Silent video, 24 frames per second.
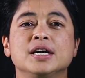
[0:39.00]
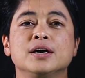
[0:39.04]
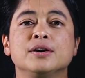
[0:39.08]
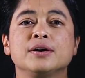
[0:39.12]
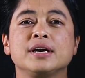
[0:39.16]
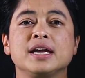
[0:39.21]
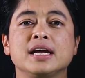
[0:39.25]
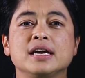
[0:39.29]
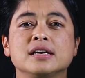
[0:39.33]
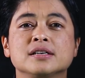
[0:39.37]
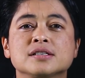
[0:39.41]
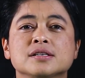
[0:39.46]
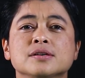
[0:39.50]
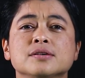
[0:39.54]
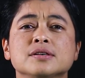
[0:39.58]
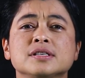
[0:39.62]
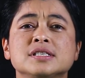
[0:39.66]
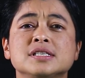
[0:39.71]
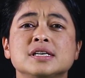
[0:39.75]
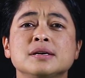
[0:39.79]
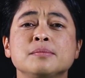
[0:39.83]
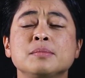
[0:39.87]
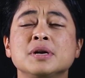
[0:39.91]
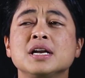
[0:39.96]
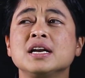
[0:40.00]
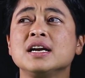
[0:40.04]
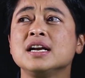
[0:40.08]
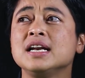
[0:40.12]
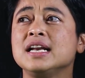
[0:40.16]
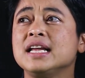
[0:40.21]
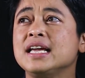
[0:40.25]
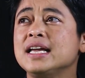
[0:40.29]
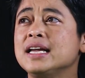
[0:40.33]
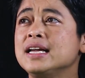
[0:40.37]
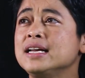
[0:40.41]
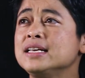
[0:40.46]
Okay, so
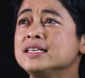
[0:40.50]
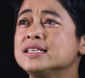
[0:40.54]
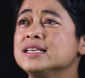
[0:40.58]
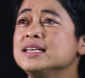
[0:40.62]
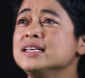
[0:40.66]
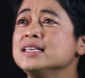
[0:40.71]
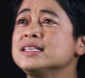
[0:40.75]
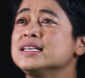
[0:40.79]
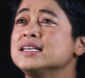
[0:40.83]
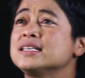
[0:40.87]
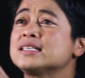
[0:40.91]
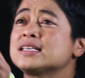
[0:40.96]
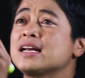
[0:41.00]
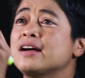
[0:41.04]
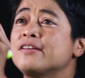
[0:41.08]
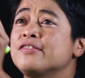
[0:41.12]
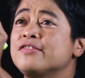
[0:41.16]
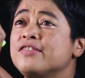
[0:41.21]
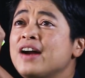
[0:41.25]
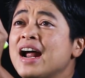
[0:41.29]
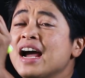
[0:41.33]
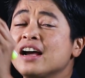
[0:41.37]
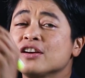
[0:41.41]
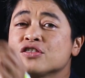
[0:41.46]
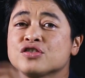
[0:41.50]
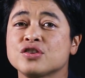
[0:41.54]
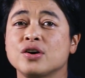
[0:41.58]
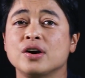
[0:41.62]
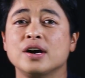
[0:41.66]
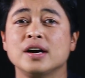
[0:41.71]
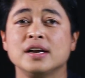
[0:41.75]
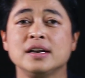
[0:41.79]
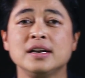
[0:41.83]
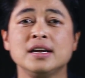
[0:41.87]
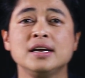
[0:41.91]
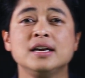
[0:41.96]
similarly, since it's a
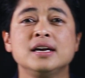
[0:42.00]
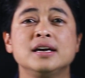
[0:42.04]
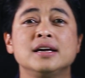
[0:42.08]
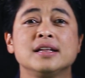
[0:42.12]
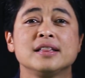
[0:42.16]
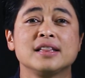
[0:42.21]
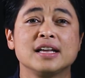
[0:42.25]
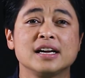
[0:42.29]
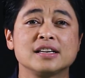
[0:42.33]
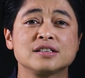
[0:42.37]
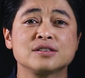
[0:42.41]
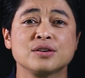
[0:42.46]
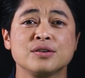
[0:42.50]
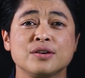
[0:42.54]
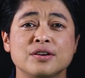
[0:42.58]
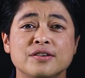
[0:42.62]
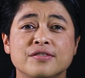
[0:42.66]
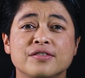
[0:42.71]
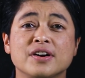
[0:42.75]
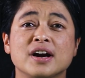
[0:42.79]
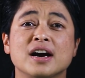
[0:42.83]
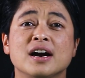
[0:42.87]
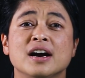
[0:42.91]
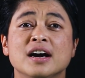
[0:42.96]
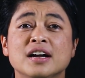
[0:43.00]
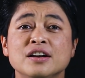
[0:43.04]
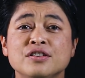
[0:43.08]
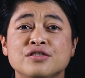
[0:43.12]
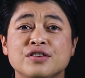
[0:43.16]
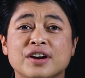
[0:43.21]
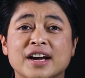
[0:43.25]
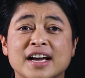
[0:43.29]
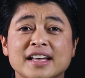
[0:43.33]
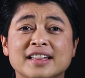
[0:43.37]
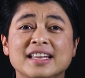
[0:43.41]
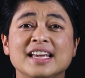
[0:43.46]
fraction that's over
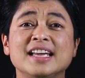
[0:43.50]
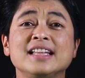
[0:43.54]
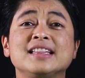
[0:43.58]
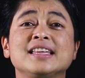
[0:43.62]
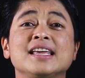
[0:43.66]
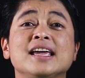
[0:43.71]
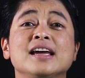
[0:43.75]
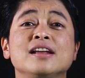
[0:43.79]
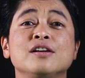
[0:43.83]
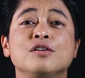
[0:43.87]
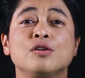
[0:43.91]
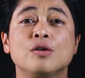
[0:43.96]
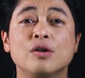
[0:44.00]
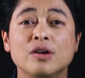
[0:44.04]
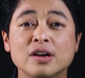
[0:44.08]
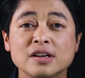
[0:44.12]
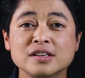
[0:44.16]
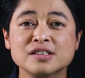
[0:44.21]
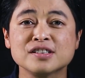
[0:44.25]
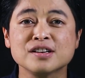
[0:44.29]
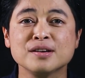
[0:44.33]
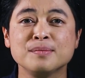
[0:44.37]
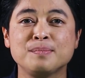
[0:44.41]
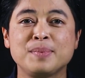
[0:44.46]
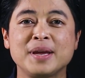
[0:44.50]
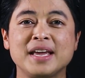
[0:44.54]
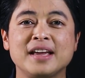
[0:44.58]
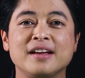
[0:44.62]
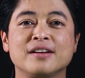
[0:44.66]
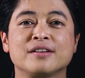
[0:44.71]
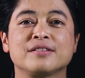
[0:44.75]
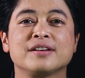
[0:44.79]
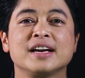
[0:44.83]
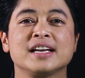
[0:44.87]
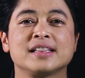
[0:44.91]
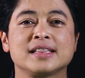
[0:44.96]
100, it can also
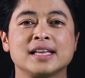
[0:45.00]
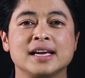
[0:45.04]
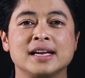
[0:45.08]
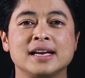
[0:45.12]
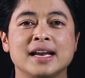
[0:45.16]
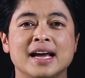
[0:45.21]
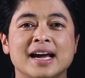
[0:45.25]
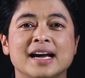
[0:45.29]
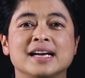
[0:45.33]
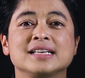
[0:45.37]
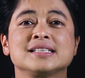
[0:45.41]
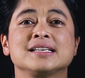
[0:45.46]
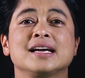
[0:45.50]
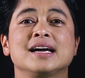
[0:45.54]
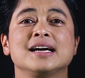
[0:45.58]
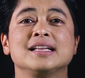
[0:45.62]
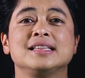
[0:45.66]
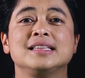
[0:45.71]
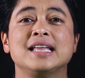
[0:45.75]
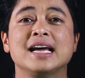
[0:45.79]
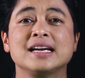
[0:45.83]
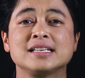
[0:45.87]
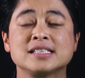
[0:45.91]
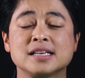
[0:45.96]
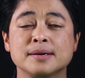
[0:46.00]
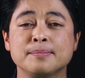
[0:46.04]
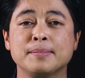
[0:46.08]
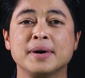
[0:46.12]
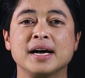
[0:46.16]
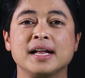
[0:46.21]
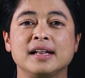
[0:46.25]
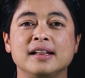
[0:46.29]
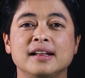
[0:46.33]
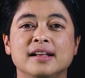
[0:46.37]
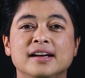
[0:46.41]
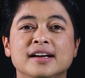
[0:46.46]
be written as a
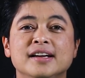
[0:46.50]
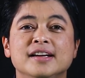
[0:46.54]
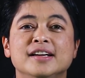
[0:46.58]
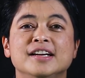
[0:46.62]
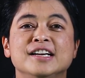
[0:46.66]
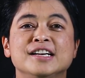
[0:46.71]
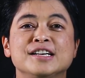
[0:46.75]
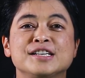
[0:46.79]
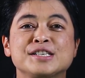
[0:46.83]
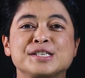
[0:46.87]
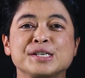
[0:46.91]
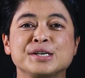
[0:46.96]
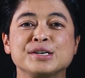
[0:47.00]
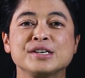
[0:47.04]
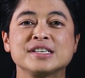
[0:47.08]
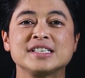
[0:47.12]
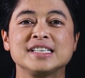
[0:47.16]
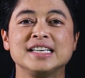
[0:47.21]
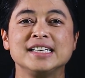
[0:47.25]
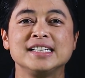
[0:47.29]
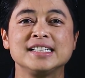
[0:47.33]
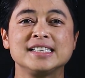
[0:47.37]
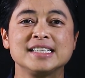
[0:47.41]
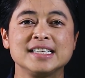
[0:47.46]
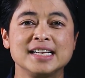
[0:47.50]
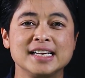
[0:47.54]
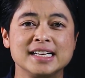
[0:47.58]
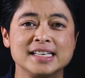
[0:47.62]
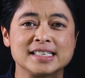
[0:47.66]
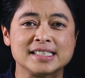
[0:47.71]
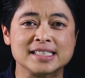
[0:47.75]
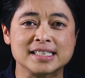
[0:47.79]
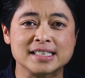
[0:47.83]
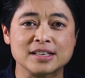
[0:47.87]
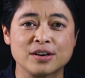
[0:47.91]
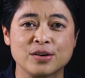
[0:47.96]
decimal. So since
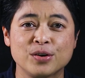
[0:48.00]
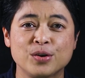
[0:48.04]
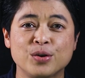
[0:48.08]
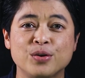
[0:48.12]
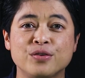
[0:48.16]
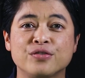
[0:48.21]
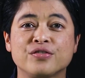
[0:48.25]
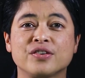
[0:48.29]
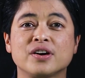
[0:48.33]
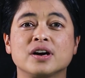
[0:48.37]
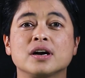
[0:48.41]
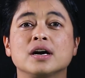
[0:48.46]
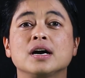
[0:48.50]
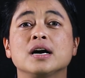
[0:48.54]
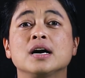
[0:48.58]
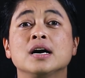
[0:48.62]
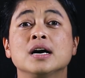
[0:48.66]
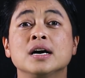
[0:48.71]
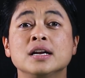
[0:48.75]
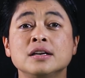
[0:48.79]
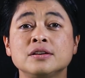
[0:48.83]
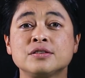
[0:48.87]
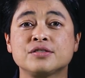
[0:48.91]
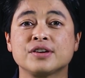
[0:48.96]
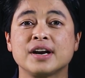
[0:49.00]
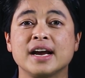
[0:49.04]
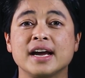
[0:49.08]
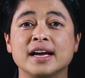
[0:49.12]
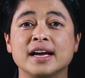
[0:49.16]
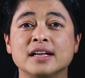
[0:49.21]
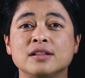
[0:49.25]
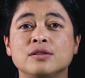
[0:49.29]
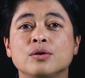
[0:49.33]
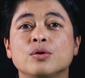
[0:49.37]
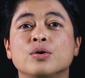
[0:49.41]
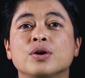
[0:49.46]
it's over
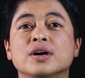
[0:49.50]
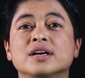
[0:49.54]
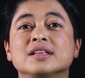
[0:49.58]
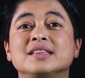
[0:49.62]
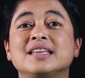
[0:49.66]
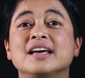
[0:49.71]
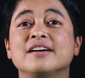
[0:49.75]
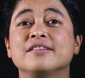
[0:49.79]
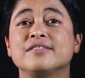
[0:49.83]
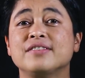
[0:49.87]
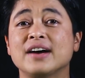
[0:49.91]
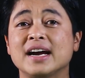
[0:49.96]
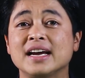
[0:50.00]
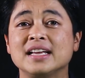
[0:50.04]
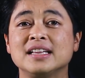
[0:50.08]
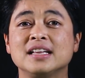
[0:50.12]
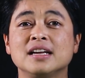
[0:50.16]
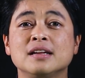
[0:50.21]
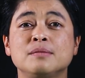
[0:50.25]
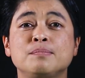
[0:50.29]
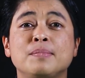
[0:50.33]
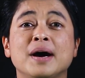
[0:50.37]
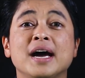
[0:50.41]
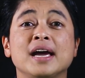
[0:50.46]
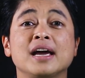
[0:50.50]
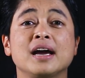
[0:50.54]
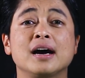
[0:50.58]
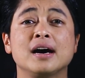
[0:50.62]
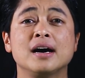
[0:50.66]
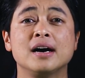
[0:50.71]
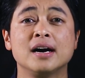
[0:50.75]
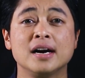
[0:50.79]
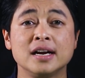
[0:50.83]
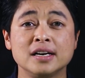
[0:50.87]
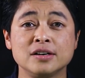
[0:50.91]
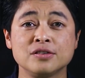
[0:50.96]
100 or divided by
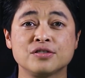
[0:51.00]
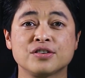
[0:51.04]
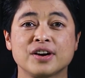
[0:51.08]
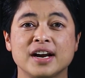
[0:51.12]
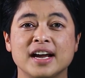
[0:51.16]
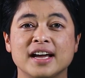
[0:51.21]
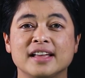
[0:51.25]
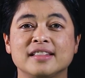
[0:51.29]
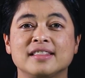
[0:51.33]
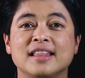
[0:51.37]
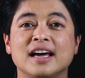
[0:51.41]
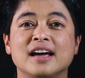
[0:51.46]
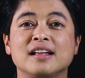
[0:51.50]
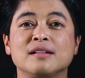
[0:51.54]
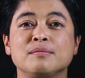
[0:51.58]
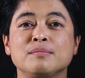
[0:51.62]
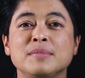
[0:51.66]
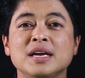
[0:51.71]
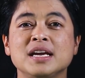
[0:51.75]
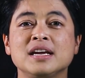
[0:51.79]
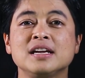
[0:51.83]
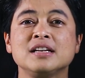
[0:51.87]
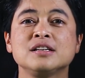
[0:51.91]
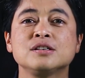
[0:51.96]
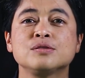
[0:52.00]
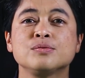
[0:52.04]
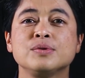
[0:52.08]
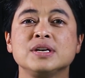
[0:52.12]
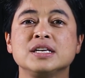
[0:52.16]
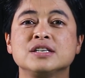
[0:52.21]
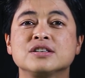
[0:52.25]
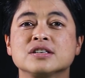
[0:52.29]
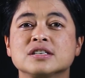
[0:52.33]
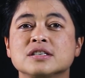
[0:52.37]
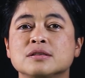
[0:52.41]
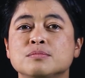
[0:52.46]
100, that means
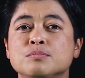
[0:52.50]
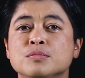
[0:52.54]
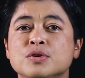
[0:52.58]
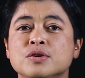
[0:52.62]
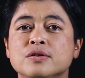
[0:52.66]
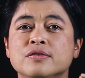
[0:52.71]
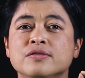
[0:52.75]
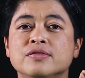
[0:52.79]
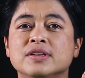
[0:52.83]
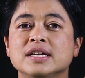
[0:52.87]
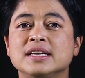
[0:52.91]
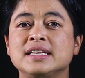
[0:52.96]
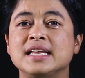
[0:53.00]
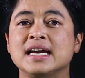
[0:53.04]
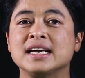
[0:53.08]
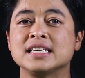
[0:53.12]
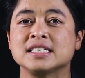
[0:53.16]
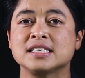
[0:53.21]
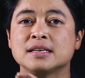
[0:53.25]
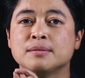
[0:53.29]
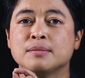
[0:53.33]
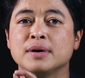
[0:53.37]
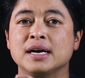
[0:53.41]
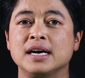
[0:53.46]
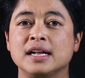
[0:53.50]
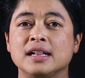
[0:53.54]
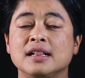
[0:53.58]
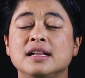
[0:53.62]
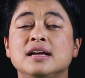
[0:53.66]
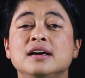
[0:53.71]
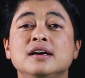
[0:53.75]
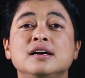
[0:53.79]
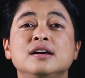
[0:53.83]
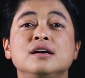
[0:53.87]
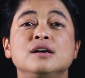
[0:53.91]
we just move the decimal